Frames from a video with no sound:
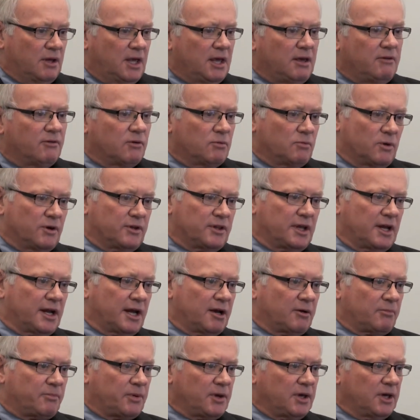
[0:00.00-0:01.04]
even within
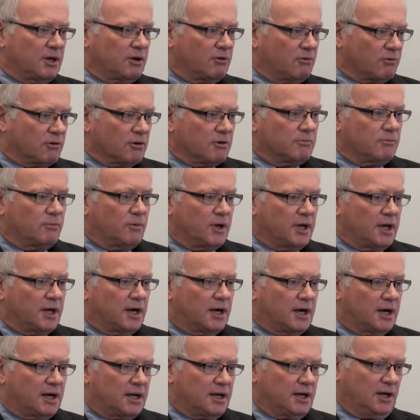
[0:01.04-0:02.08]
our peer group, we
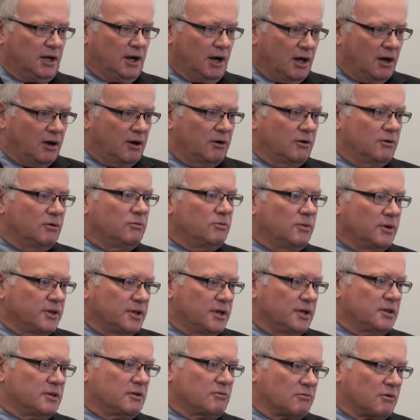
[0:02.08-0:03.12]
are low
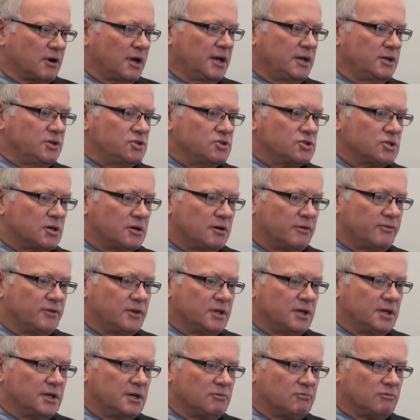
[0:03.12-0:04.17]
within the range of
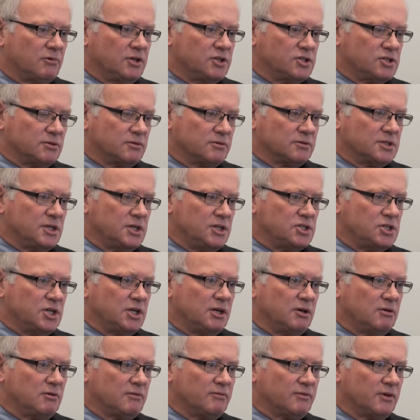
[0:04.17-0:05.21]
the regional
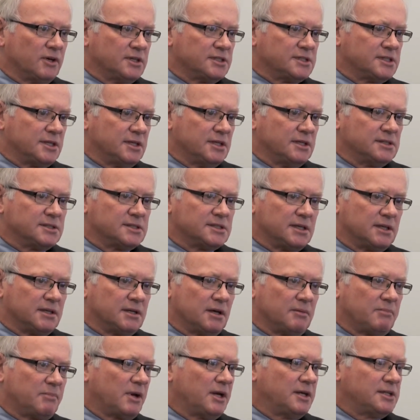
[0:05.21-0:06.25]
teaching universities,
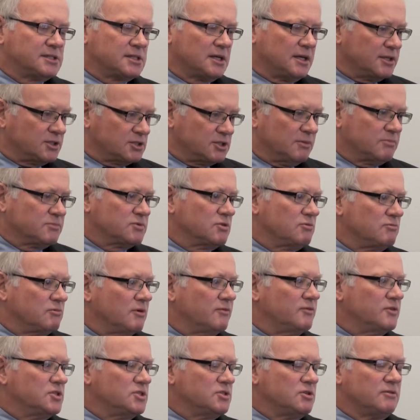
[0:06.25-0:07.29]
and a place like Thompson
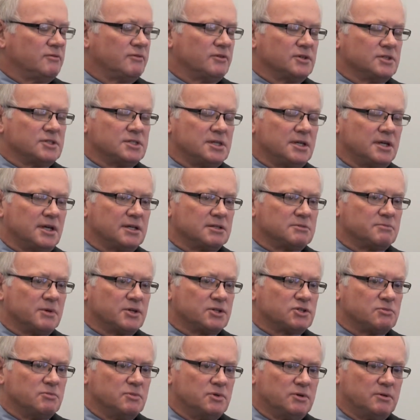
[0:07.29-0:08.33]
Rivers University gets
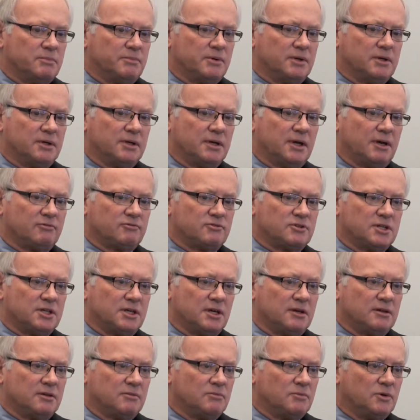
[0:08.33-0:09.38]
much more per
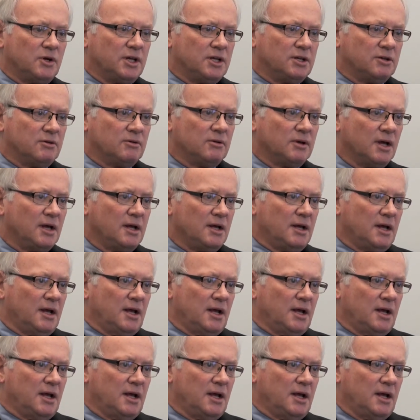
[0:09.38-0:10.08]
FTE than we do.